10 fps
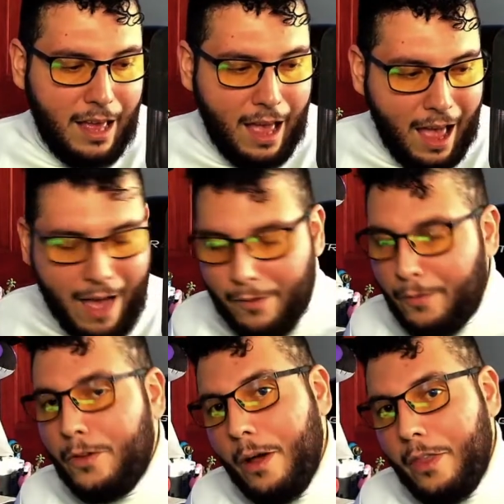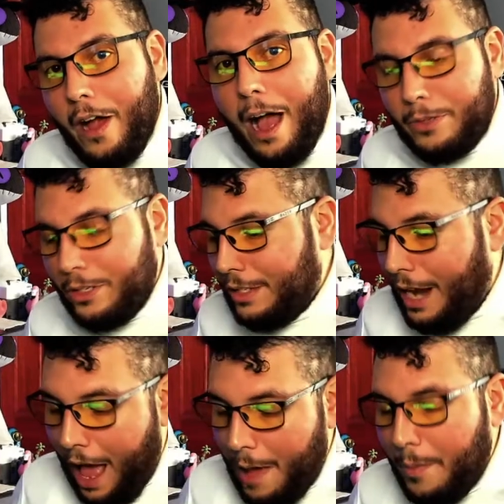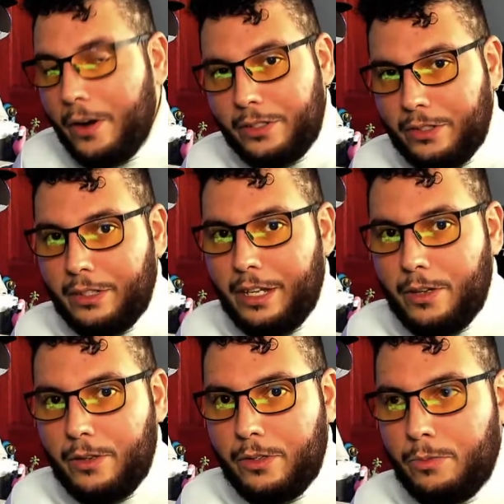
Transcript: I have a few other options that I personally use,